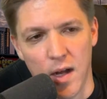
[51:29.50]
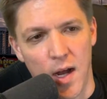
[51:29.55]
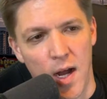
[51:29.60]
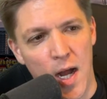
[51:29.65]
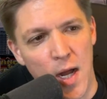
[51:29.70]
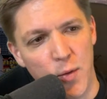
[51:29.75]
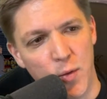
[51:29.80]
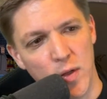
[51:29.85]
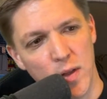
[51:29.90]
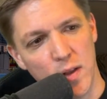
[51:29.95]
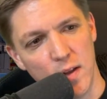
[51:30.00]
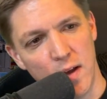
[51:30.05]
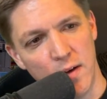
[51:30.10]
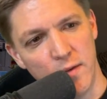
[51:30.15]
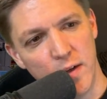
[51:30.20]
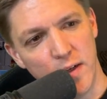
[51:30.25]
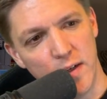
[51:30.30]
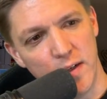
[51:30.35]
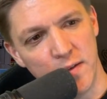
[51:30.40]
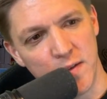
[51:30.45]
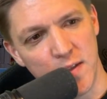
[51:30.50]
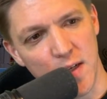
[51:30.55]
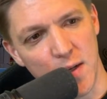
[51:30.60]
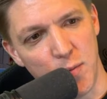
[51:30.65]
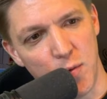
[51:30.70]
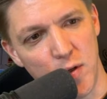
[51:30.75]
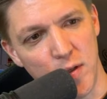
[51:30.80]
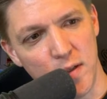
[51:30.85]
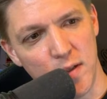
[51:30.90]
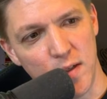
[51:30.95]
I would love it if
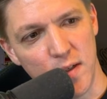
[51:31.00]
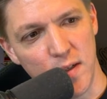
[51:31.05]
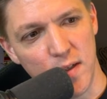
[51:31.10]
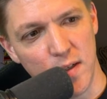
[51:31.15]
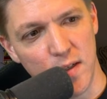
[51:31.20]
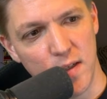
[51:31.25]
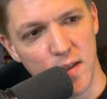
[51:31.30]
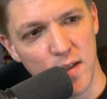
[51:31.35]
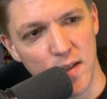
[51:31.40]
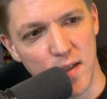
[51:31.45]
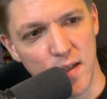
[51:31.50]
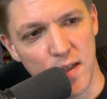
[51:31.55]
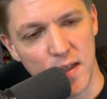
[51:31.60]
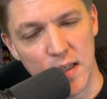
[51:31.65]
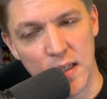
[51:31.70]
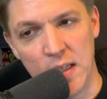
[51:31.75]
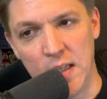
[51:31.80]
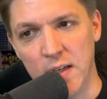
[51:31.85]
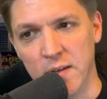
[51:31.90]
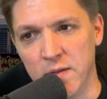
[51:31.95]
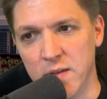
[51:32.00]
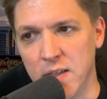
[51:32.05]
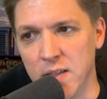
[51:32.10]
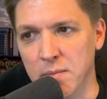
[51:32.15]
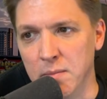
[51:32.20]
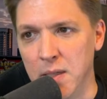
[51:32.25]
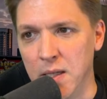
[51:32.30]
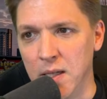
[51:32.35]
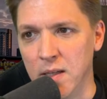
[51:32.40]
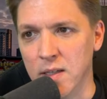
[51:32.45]
someone
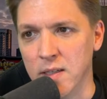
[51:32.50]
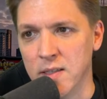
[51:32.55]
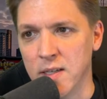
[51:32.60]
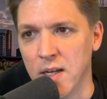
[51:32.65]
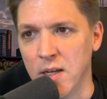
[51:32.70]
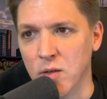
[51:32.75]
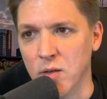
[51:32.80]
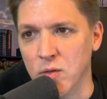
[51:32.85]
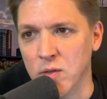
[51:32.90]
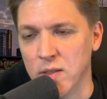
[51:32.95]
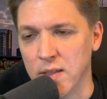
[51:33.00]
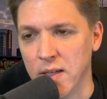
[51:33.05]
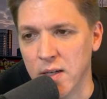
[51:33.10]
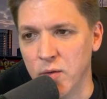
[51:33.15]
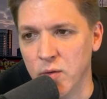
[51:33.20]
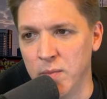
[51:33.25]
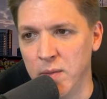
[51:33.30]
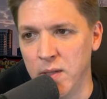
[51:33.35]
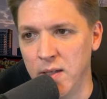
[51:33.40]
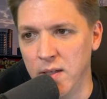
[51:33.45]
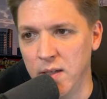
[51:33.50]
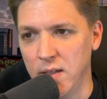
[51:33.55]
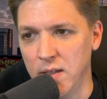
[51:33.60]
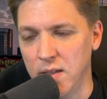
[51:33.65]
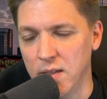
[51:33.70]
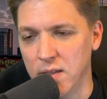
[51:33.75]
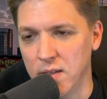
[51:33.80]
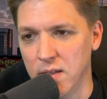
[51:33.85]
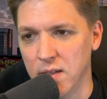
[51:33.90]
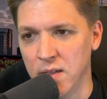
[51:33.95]
gifted me this house. That would
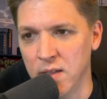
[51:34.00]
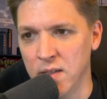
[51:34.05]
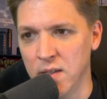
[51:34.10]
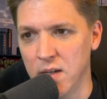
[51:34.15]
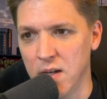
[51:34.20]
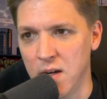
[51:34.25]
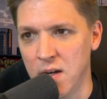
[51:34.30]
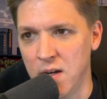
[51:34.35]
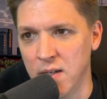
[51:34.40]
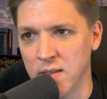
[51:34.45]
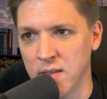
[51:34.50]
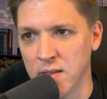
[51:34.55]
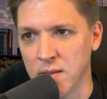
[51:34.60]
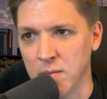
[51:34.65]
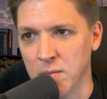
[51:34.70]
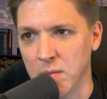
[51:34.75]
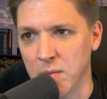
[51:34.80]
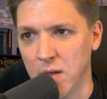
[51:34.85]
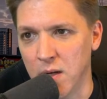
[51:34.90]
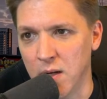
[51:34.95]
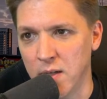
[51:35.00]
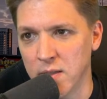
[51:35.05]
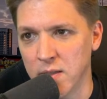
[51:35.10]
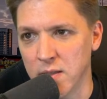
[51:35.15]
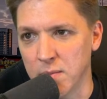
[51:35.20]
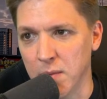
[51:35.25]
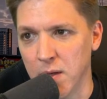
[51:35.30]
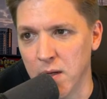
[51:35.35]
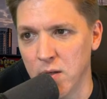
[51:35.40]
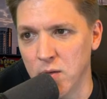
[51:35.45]
be an awesome,
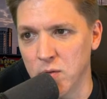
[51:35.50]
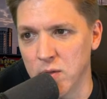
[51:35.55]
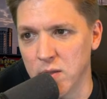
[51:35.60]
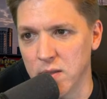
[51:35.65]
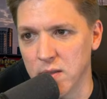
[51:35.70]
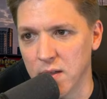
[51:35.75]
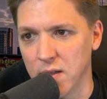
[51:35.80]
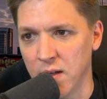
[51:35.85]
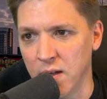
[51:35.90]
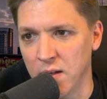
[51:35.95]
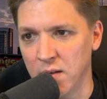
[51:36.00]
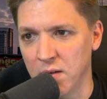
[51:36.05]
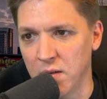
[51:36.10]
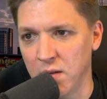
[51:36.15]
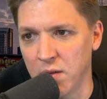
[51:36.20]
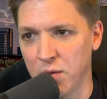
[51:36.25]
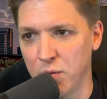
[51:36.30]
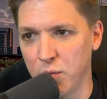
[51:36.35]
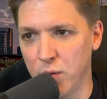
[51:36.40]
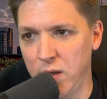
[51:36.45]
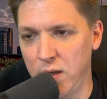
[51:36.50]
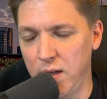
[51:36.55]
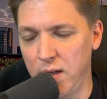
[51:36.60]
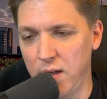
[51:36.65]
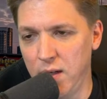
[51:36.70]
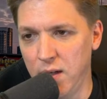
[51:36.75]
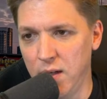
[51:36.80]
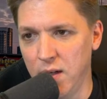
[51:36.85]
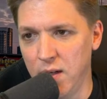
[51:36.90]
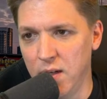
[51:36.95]
awesome house. And
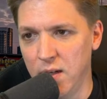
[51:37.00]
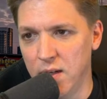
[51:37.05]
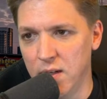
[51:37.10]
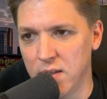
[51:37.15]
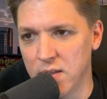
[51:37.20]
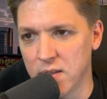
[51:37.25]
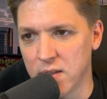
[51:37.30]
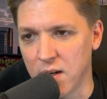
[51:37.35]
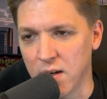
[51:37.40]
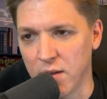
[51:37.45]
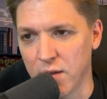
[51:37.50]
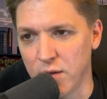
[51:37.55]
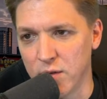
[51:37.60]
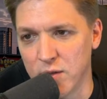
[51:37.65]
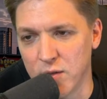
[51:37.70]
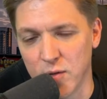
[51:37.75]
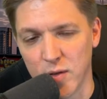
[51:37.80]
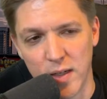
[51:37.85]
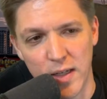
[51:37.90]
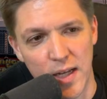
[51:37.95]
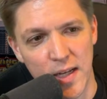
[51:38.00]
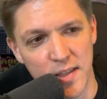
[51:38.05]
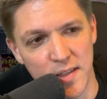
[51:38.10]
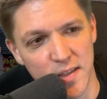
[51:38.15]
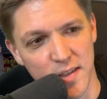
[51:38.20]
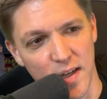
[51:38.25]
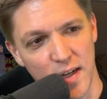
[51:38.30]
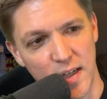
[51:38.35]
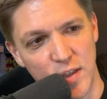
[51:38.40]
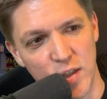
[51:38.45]
3, it's got a 3rd story.
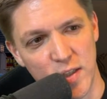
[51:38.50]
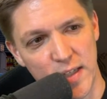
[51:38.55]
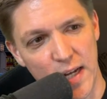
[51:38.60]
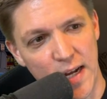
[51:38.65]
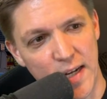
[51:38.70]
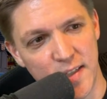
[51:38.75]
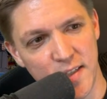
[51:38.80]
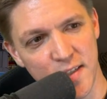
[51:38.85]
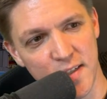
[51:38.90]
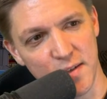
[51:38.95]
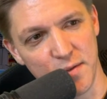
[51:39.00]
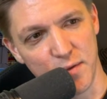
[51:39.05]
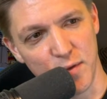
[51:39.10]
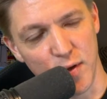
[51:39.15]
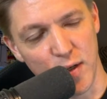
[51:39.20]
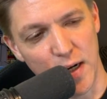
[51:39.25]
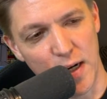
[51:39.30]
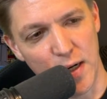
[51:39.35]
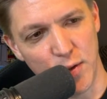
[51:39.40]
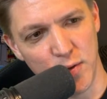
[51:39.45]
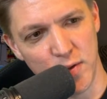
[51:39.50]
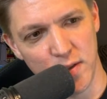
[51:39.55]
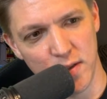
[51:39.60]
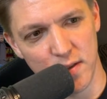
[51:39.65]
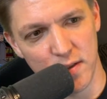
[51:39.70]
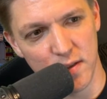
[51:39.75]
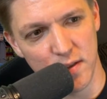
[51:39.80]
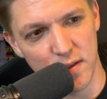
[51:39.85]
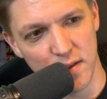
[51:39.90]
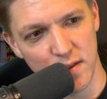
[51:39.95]
Yes, I just asked for a
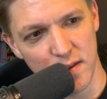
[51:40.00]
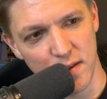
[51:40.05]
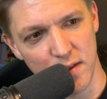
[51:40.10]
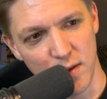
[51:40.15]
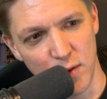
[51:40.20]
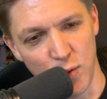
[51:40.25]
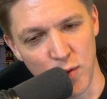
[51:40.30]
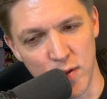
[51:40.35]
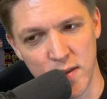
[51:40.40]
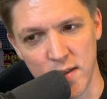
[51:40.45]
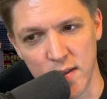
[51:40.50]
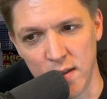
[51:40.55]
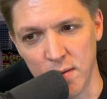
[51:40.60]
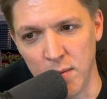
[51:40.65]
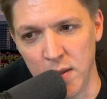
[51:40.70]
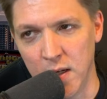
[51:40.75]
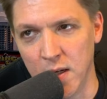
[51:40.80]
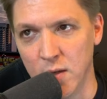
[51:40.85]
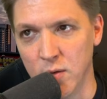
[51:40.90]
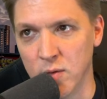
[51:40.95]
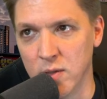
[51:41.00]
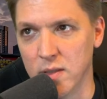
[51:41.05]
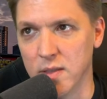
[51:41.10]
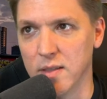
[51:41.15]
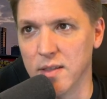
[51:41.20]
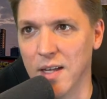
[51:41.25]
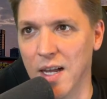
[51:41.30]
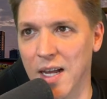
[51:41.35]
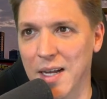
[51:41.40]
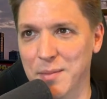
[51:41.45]
house. Who wants to give me a
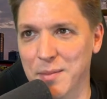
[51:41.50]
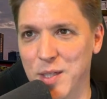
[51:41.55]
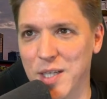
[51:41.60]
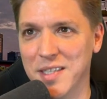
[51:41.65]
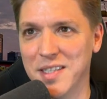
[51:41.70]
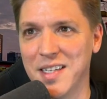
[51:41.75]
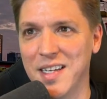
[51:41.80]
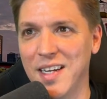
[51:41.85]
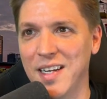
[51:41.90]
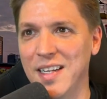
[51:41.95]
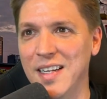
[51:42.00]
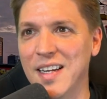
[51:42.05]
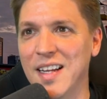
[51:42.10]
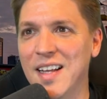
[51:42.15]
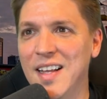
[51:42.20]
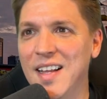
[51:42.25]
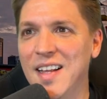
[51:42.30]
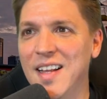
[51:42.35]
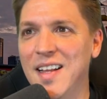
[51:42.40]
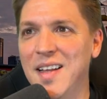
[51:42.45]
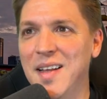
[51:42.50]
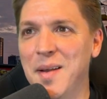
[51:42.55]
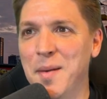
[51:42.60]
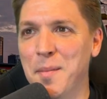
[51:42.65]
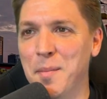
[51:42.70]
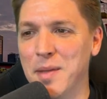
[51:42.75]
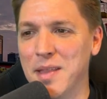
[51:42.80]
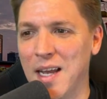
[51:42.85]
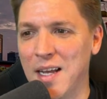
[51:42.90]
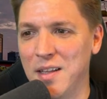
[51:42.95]
house? I'm just kidding.
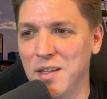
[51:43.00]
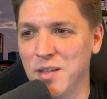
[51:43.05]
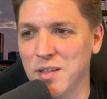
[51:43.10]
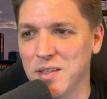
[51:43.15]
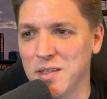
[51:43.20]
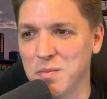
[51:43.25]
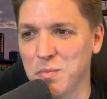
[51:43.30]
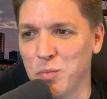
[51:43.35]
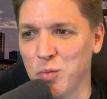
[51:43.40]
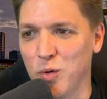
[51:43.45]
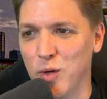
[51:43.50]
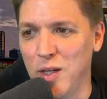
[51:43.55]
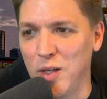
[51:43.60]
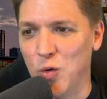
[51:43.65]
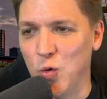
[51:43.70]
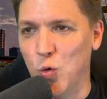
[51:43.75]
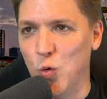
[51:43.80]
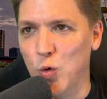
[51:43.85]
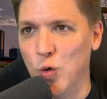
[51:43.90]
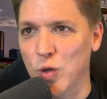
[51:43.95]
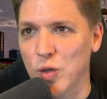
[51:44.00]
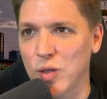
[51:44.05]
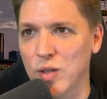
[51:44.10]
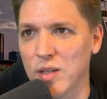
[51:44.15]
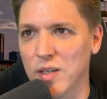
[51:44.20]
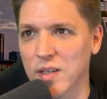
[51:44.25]
But that looks pretty cool.